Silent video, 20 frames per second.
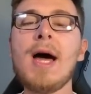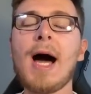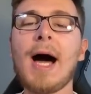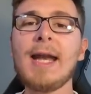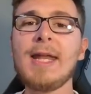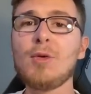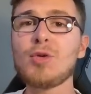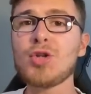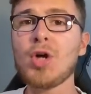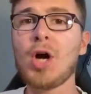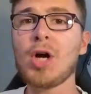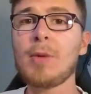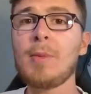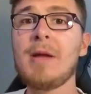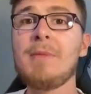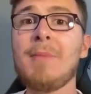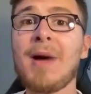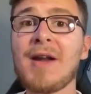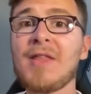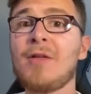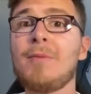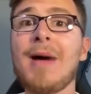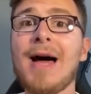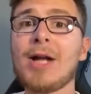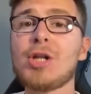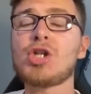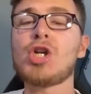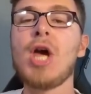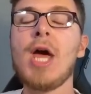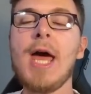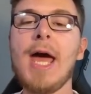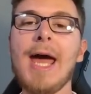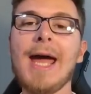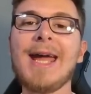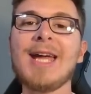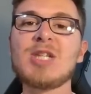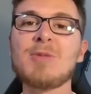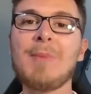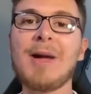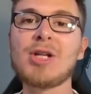and he was arguably man of the match
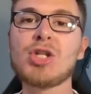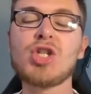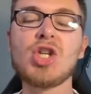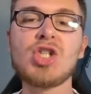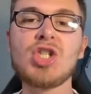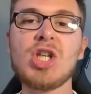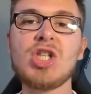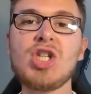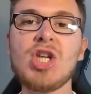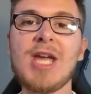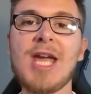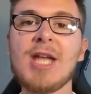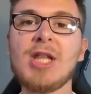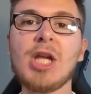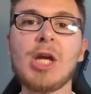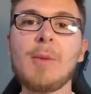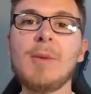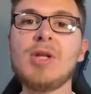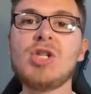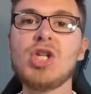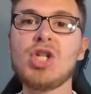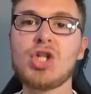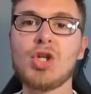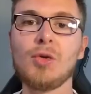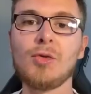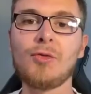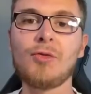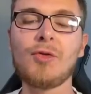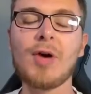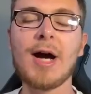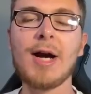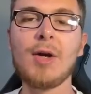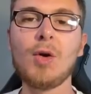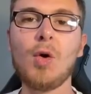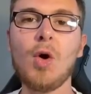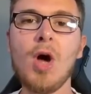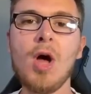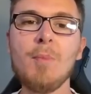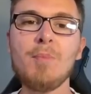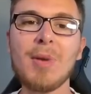against Manchester City in the Community Shield
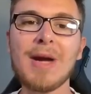final.